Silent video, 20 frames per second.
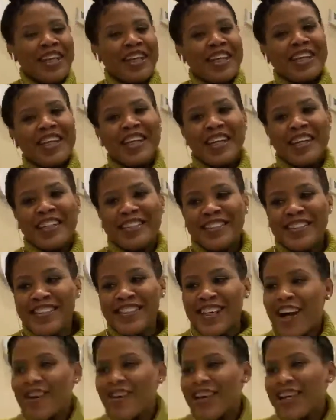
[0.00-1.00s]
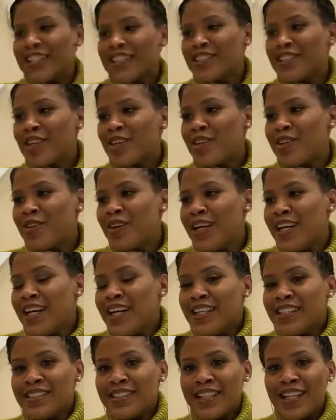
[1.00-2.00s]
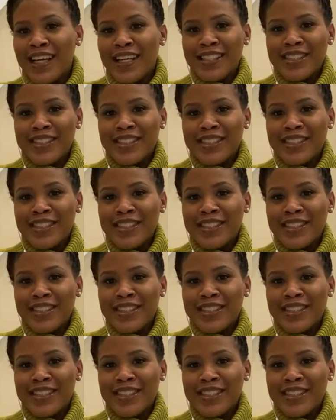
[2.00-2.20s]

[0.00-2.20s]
All right, so today's